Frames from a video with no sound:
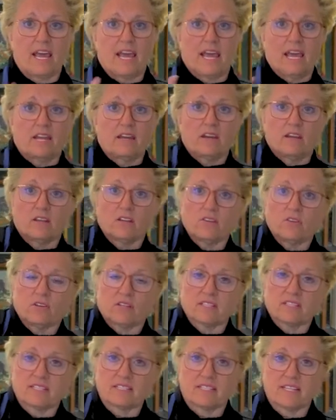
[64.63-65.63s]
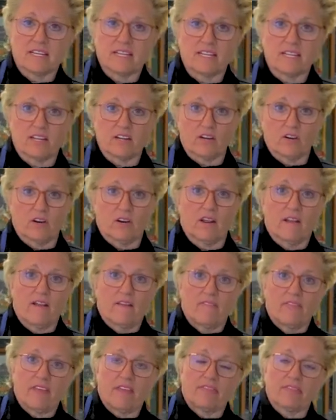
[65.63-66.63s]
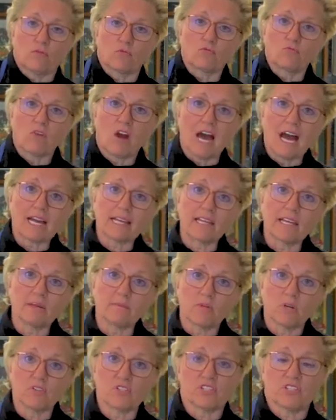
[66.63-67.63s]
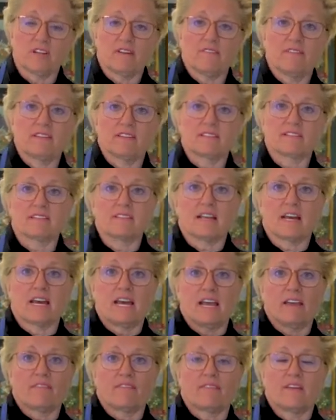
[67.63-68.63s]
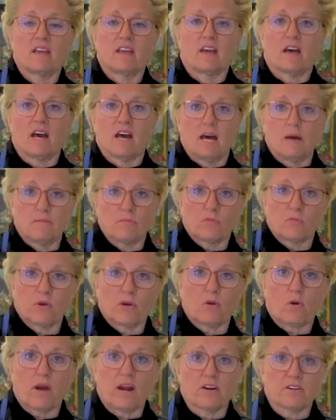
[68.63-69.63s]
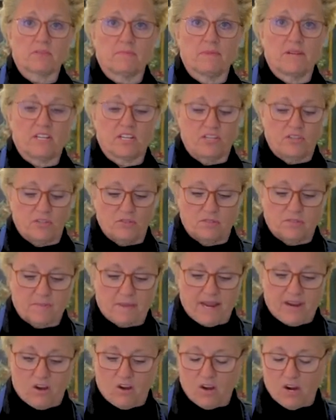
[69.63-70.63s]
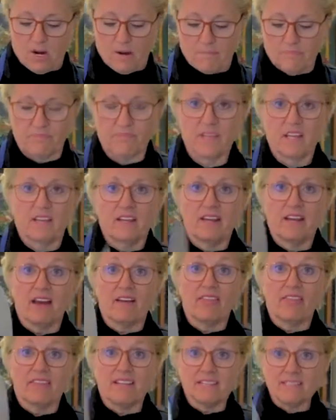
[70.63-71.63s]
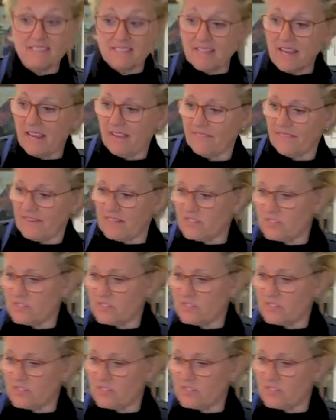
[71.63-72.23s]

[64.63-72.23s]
And you can see here that the rocking motion of this knife requires me to use my arm. Now this knife